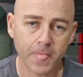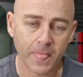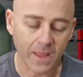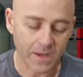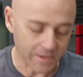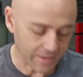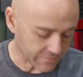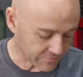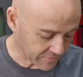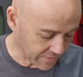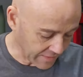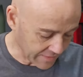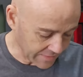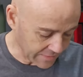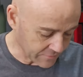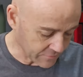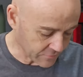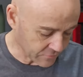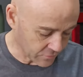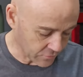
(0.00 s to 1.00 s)
let's get
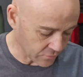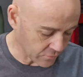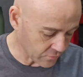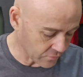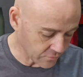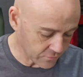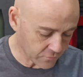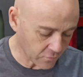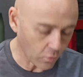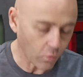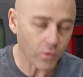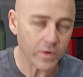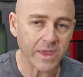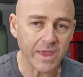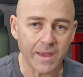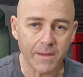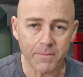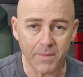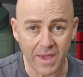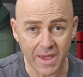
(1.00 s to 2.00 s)
into
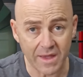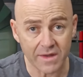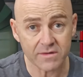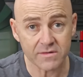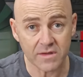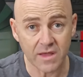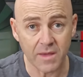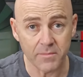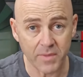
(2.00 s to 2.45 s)
talking about